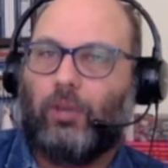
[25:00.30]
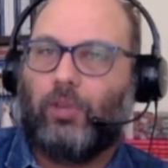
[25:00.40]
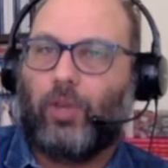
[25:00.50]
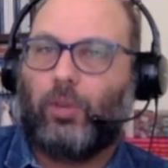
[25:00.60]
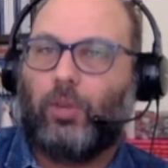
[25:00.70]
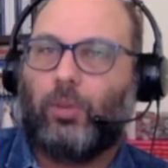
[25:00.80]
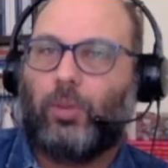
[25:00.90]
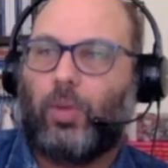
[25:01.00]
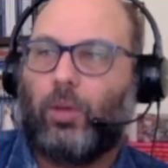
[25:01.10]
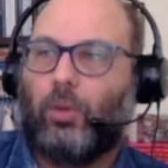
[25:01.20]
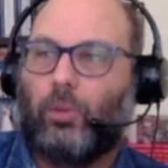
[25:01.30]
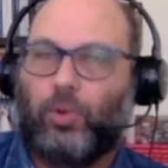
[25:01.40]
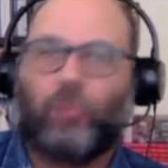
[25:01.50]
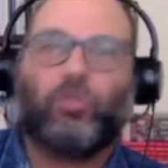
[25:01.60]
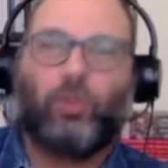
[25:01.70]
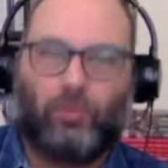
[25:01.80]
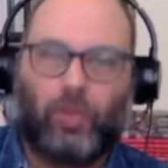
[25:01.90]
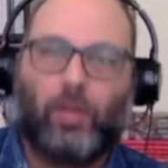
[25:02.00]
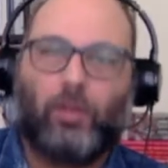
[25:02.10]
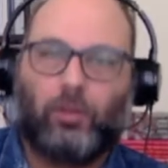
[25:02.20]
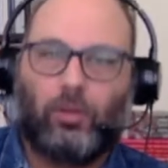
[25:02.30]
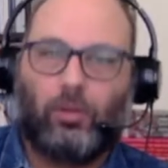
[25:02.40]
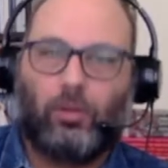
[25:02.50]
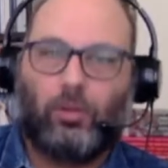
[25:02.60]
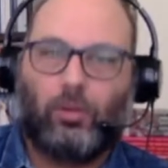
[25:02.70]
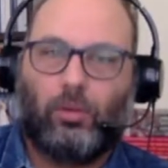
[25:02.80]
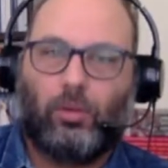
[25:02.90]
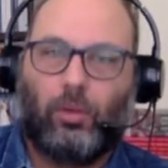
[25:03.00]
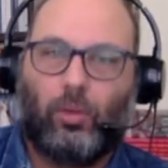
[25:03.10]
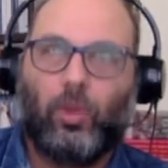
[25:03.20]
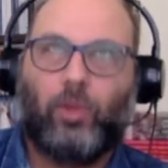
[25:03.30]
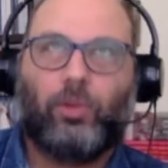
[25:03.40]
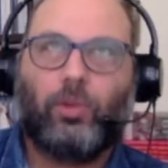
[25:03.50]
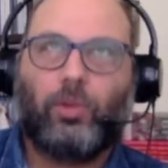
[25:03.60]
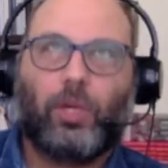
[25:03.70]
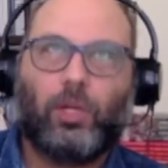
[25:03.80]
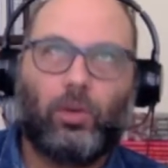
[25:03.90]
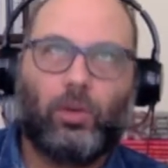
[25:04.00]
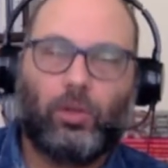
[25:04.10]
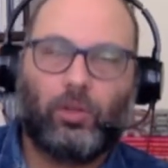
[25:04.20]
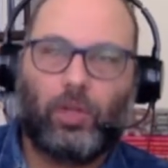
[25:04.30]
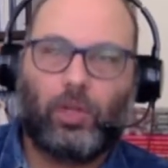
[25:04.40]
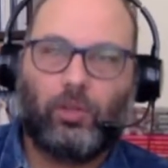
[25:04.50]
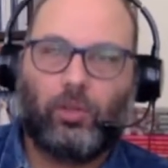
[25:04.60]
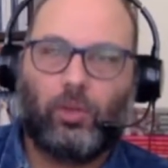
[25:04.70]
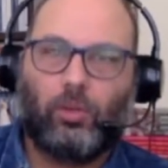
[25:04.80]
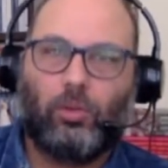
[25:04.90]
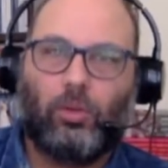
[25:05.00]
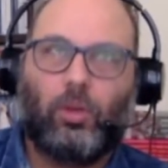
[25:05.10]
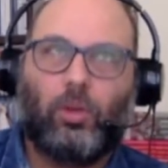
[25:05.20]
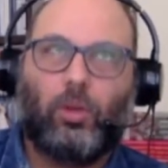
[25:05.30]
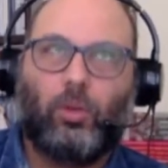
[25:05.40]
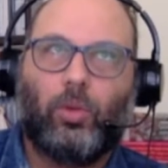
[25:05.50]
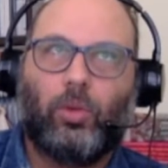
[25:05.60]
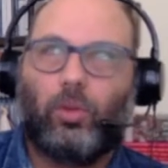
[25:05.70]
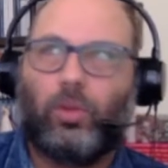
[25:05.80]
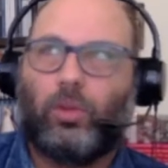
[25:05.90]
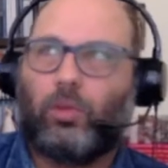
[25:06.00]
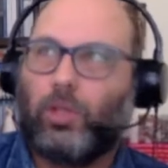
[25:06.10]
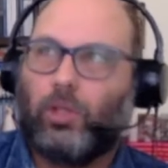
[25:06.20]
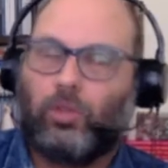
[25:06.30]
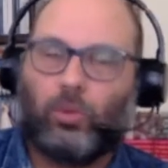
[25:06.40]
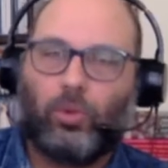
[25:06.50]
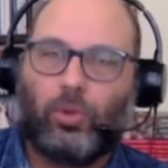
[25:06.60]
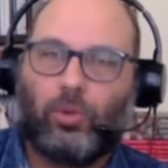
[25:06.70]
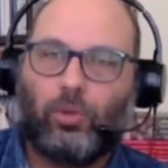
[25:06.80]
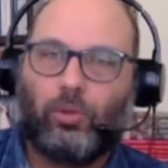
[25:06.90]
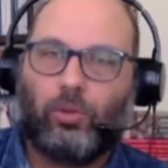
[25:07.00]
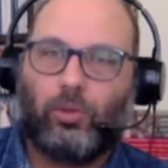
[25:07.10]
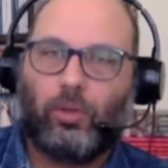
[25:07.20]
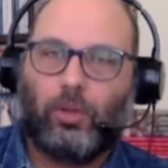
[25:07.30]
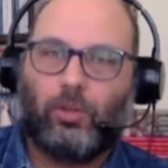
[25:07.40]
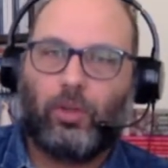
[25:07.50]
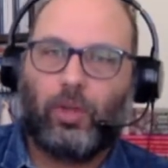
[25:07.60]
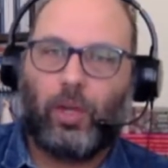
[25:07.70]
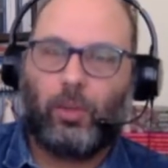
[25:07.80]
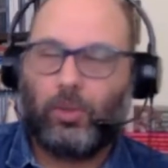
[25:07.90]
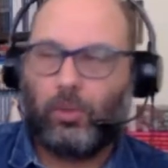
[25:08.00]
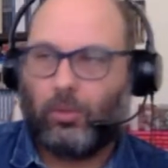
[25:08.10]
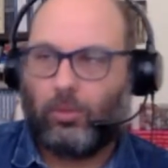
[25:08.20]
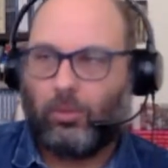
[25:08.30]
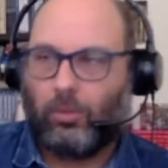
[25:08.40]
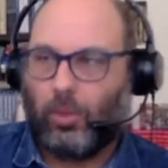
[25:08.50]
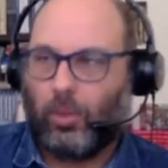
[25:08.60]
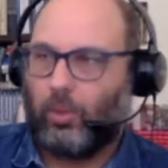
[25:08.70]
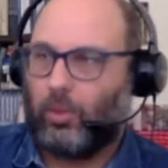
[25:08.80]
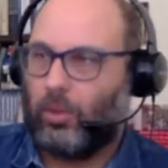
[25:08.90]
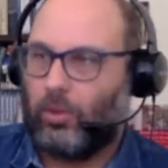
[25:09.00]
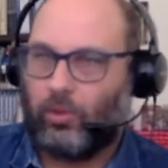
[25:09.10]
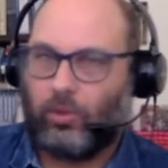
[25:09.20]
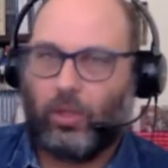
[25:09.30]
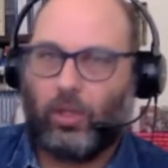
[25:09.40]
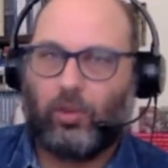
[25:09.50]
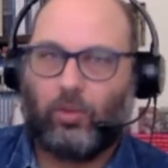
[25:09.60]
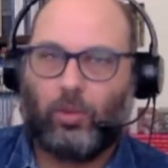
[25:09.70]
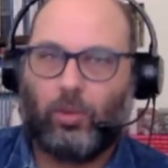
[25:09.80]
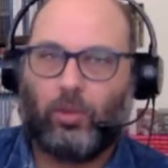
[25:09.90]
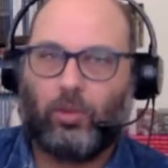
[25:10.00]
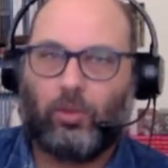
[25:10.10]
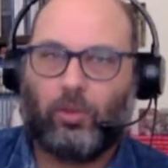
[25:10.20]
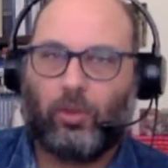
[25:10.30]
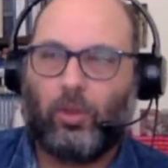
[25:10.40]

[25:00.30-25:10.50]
founded upon oppression and violence, whether directly or indirectly. So whether we directly support those things that happen within the societies where we exist,